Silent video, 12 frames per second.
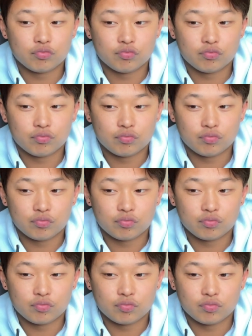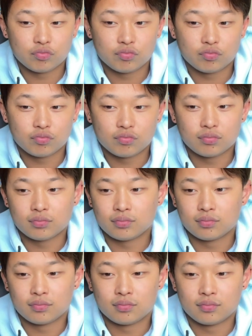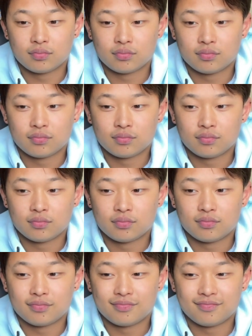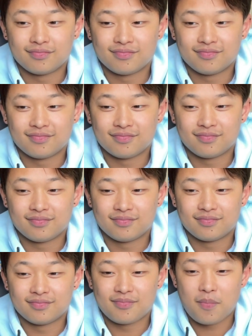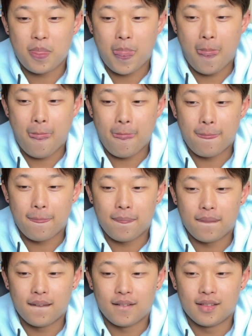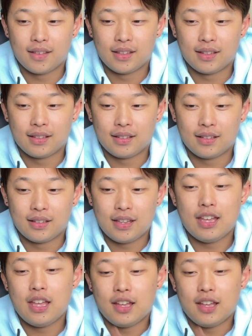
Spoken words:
Nothing is said.